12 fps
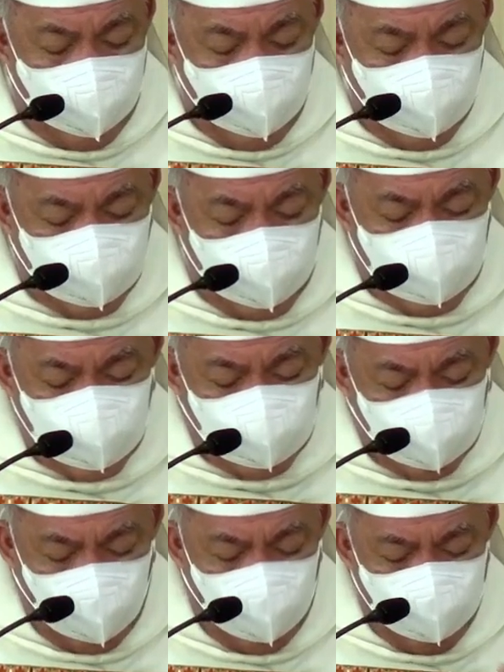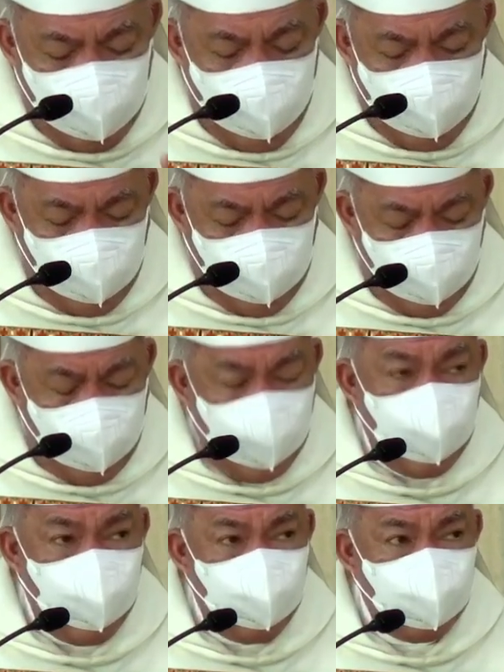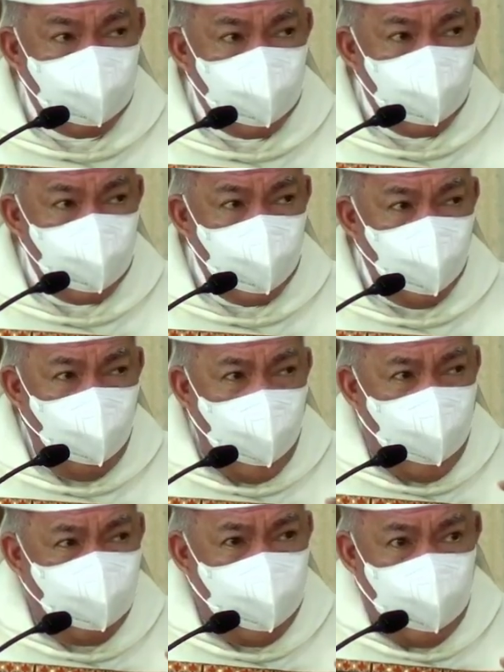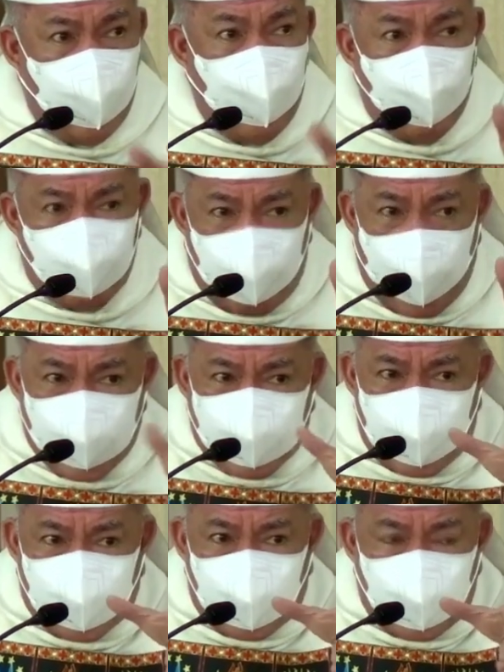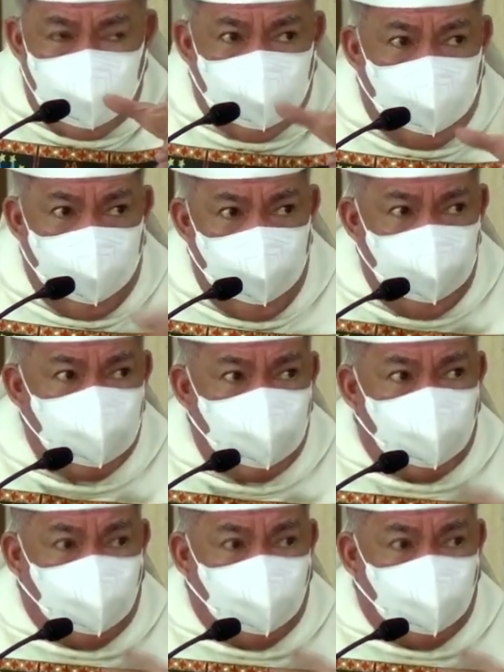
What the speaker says: enters through me, whoever passes through the gate